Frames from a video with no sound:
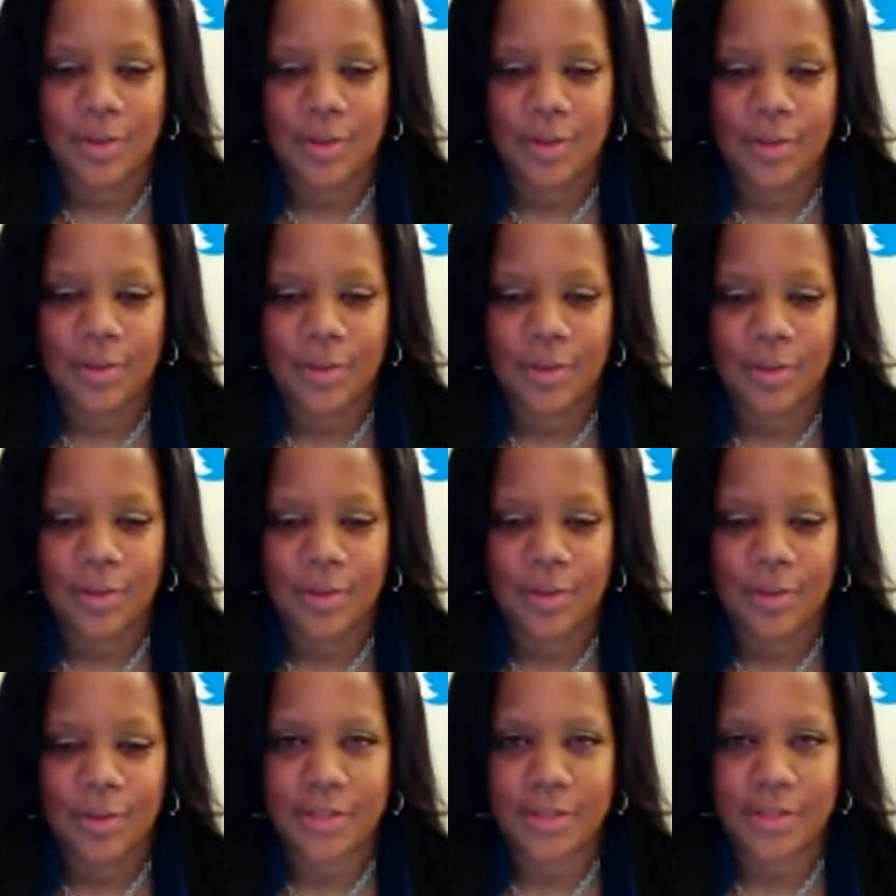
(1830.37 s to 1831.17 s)
Well,
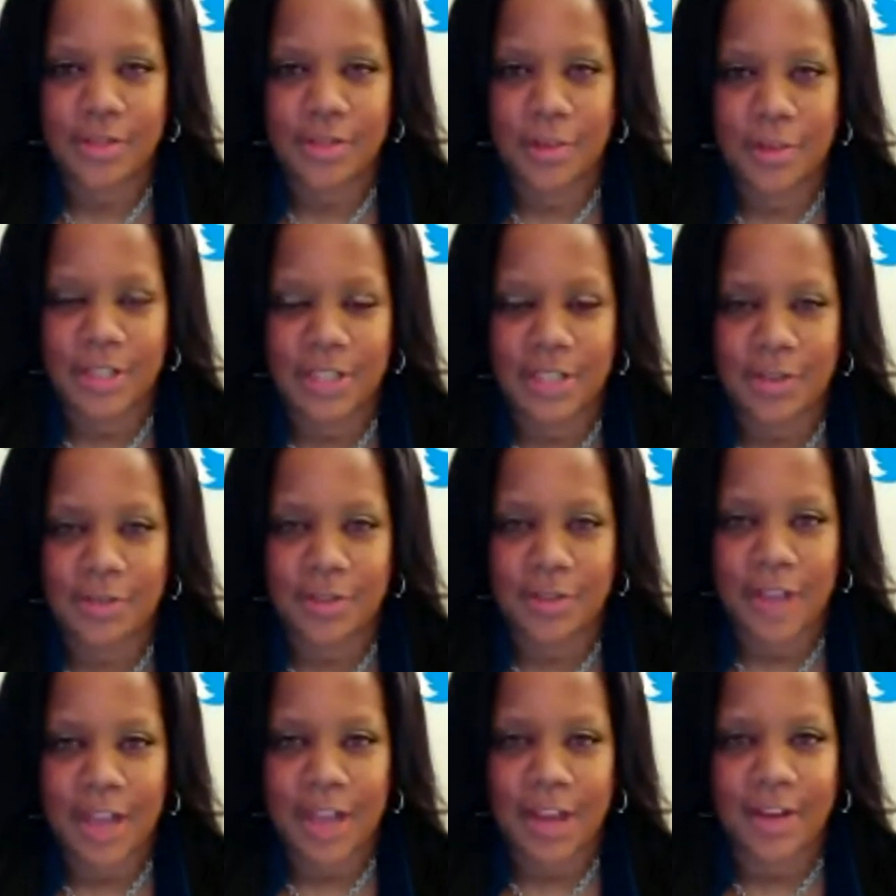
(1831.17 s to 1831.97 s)
thank you
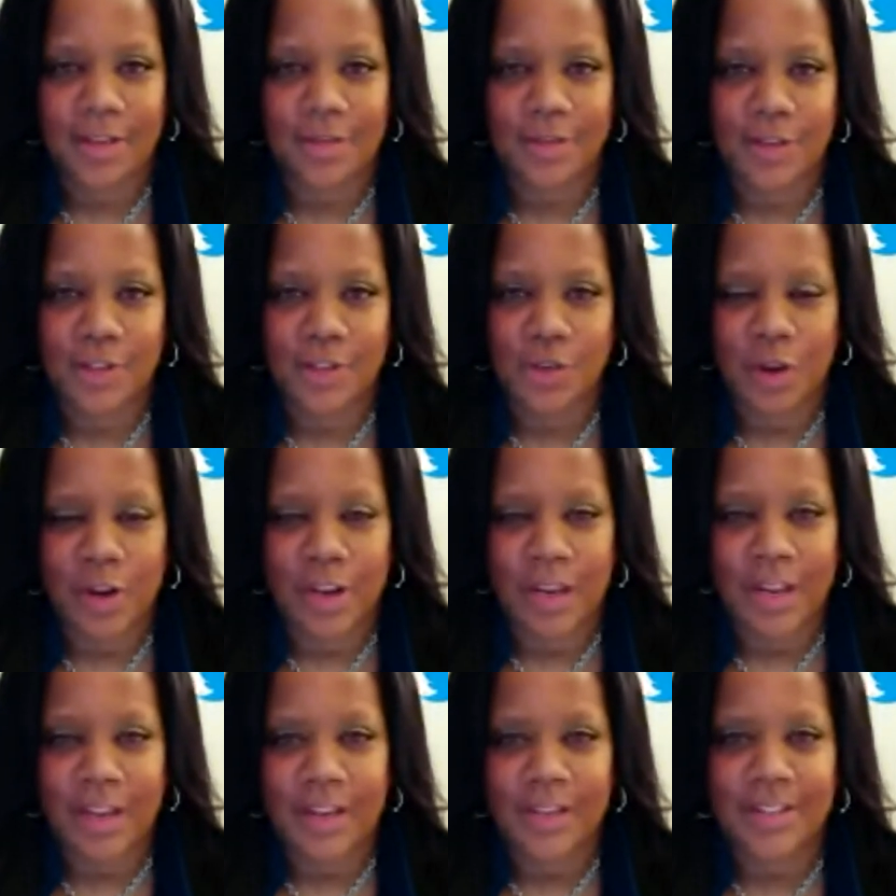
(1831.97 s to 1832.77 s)
so much to
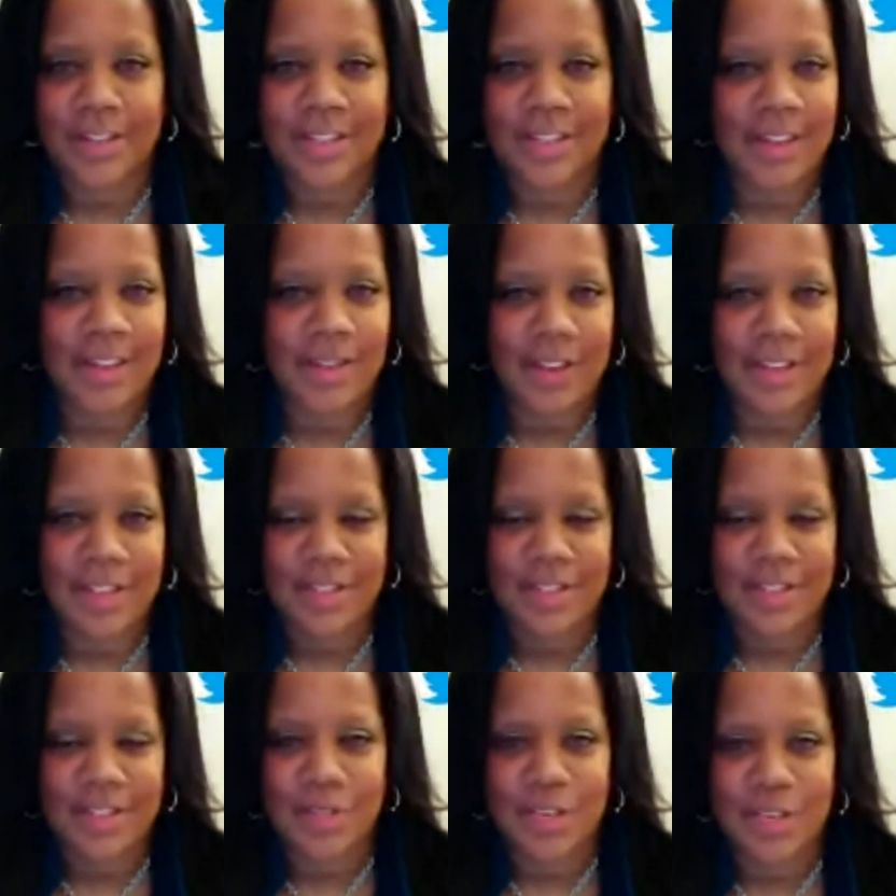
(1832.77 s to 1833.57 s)
Fiana for joining
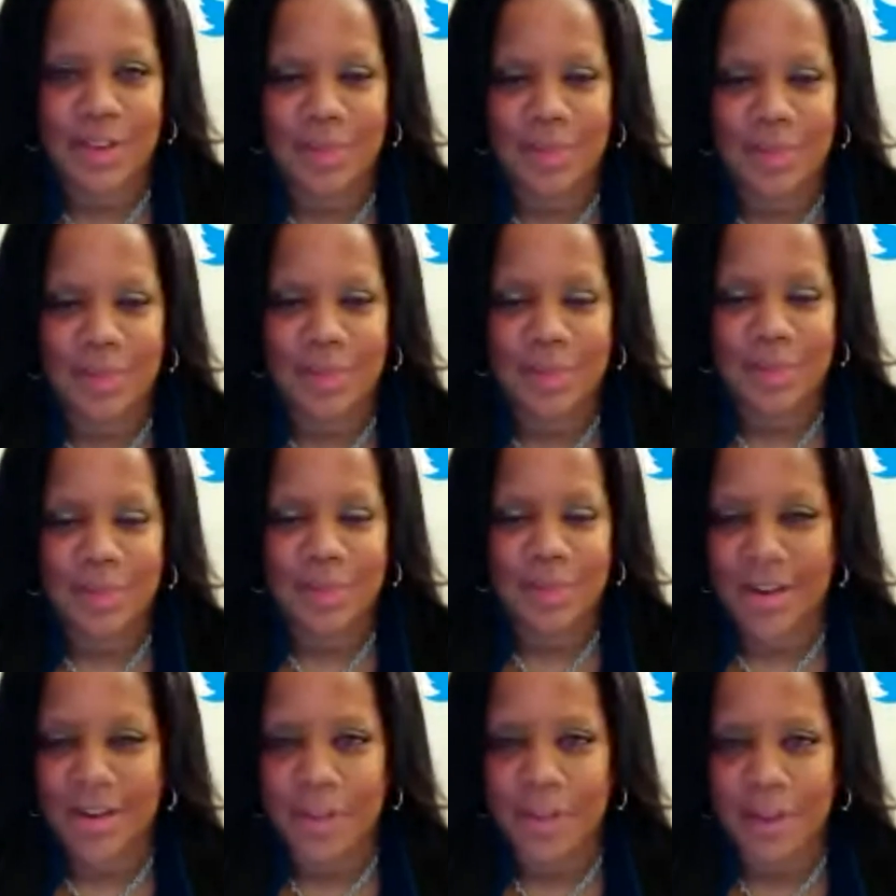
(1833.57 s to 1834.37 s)
us, giving us some
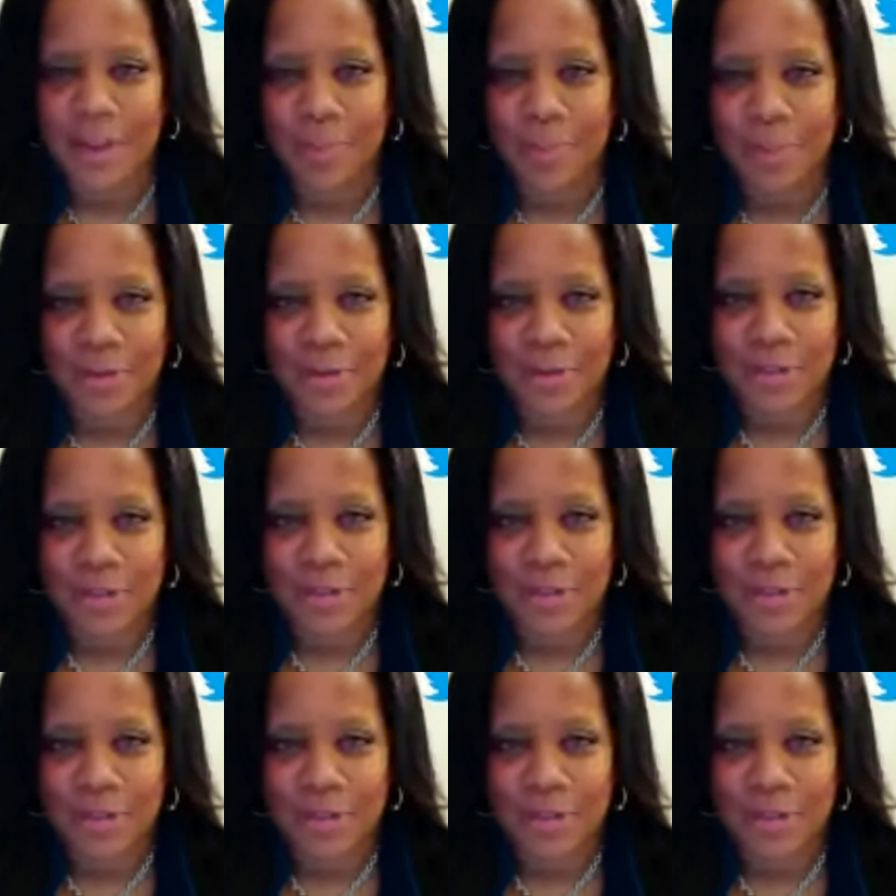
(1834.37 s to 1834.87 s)
tips on how to be